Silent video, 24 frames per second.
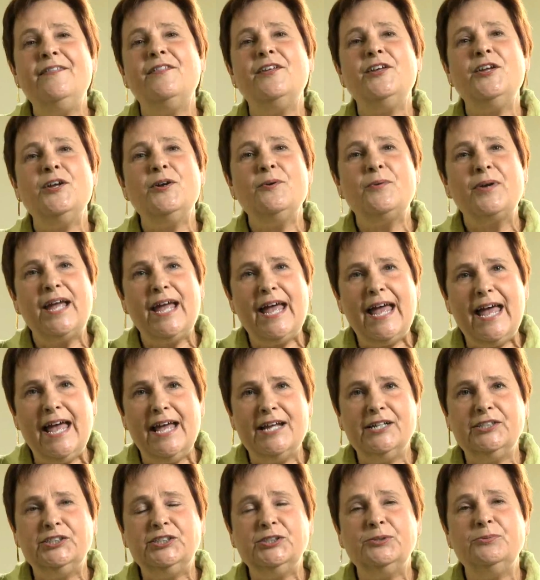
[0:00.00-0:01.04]
In the UK,
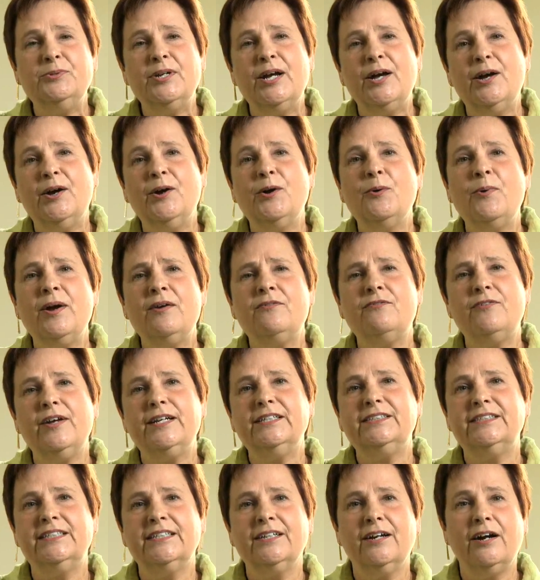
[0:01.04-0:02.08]
as you know, we're
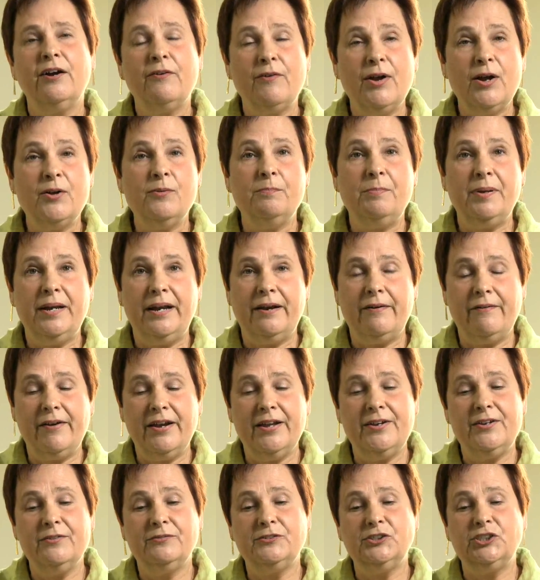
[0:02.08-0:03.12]
facing our own
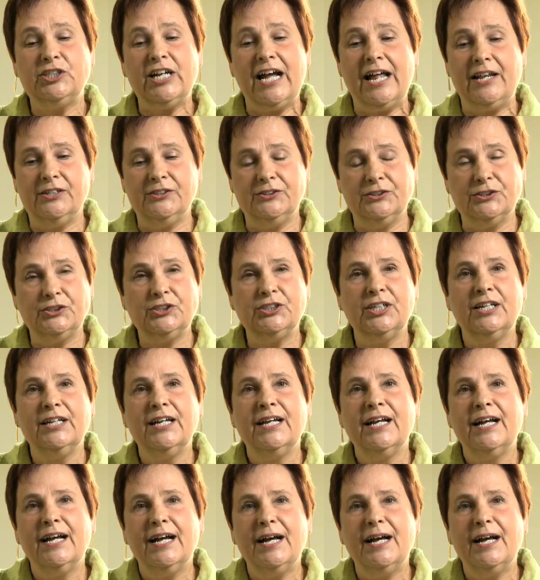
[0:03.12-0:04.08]
period of challenge.